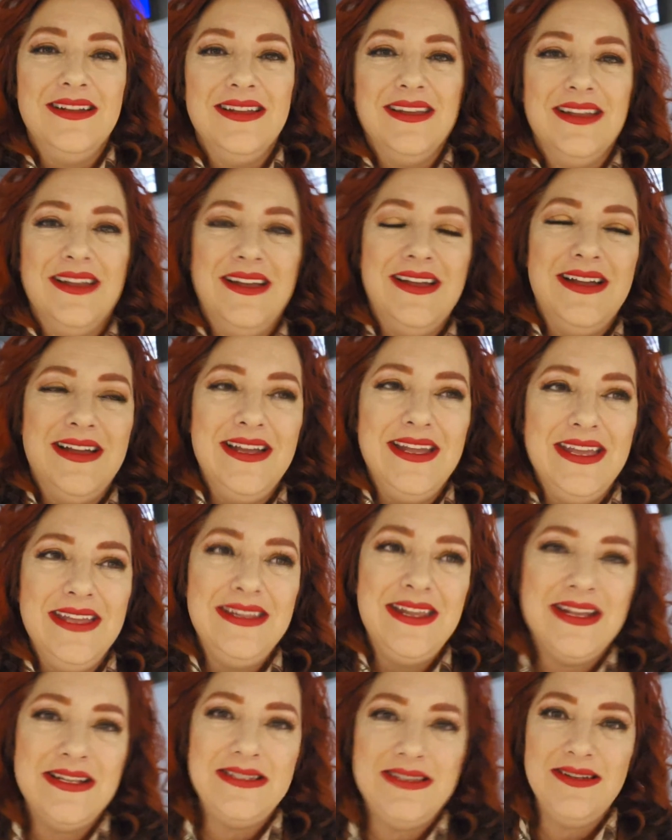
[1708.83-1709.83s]
And
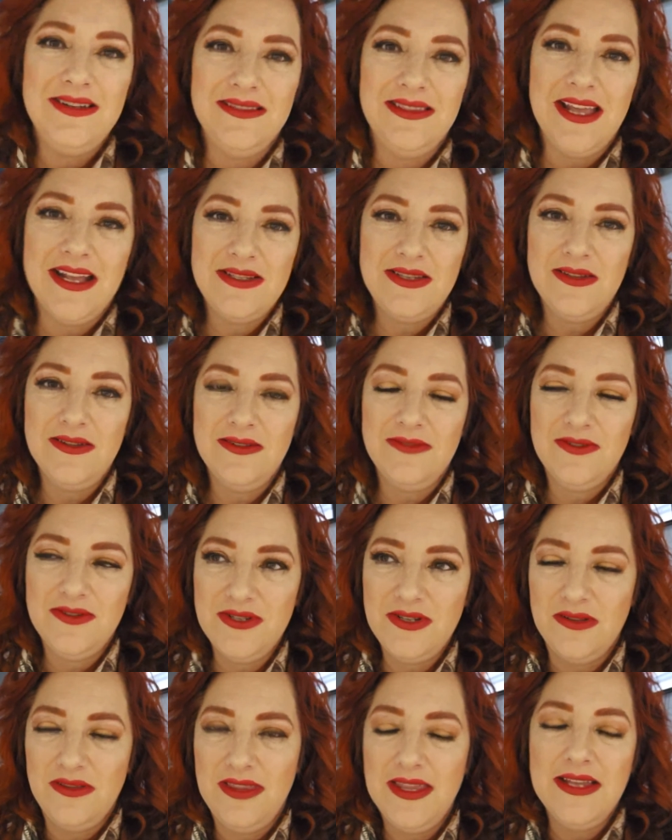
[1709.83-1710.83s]
that's a good
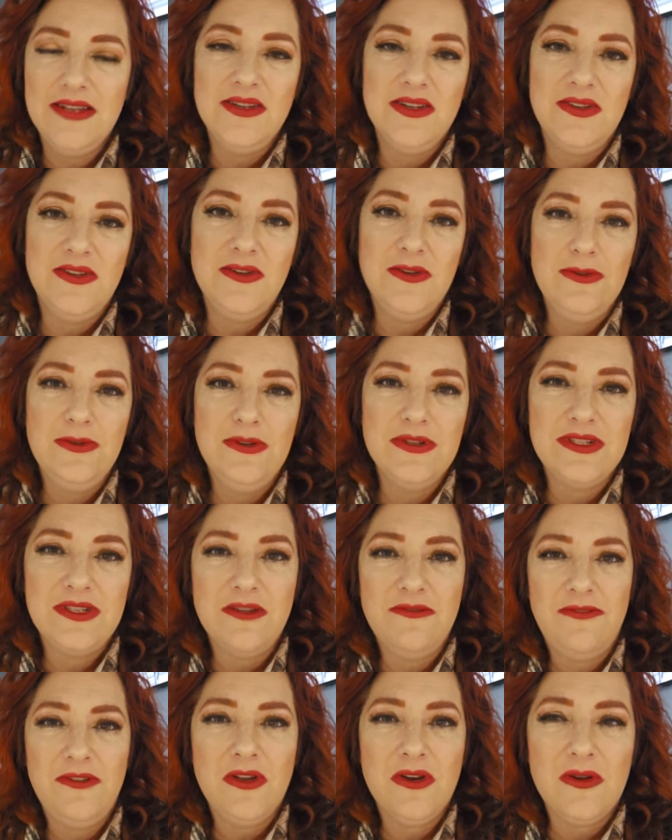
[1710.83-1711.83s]
thing to do, is
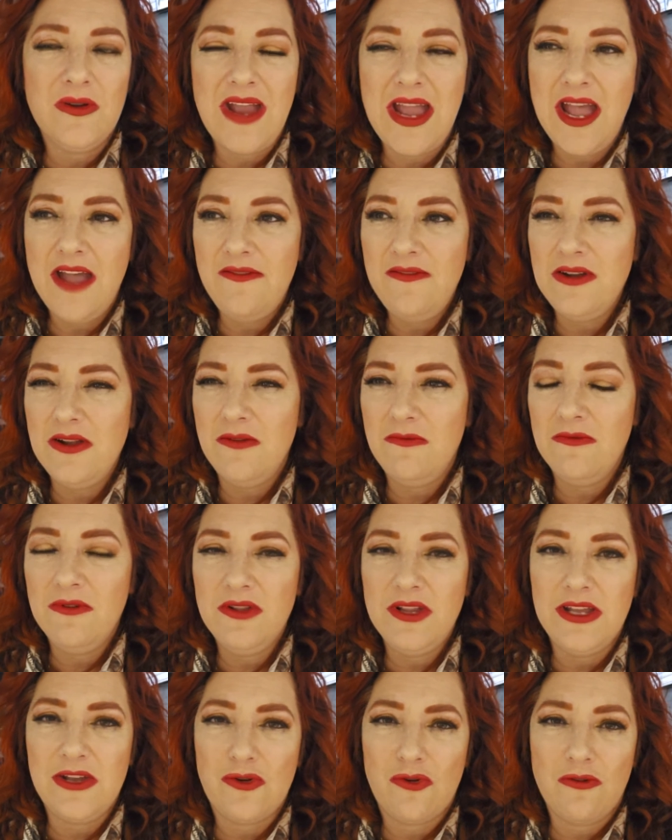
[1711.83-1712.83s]
if you're having a
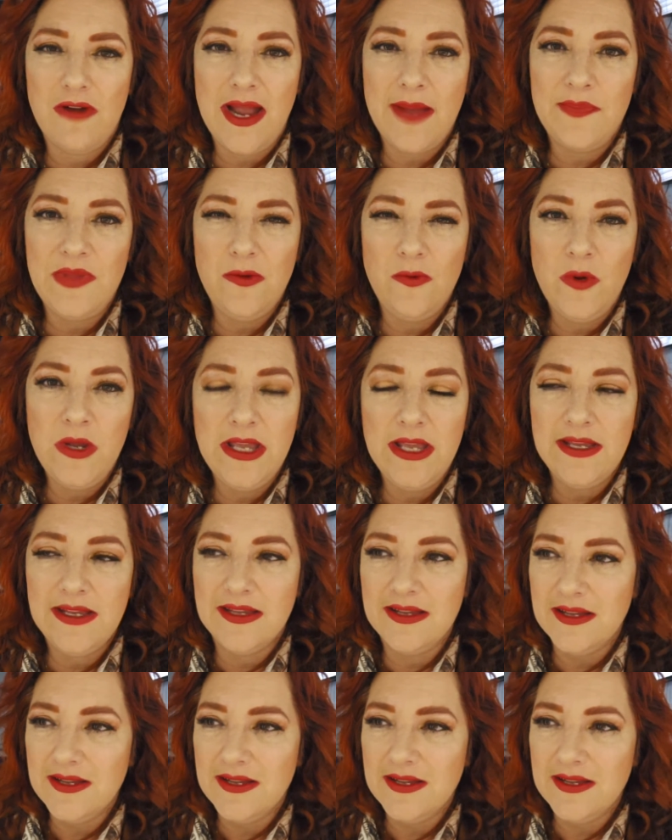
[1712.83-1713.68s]
really crappy week,